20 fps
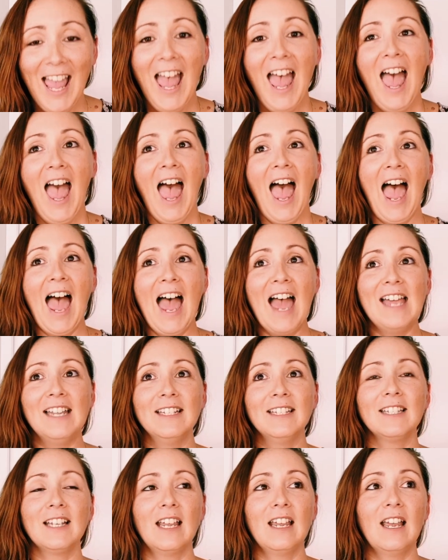
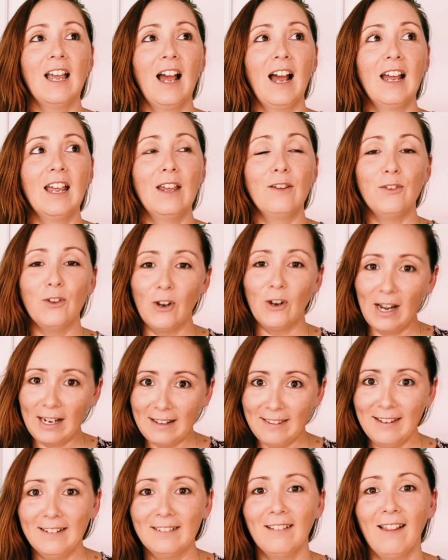And if you're
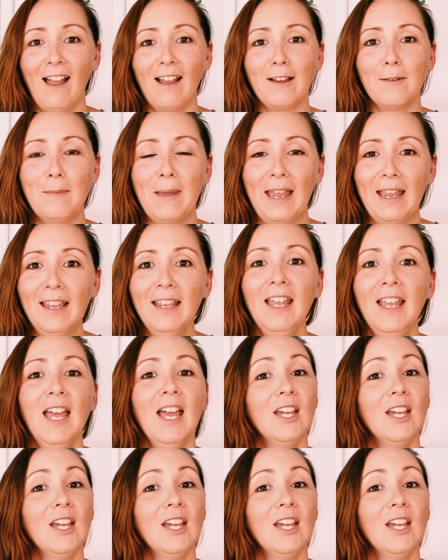anything like me,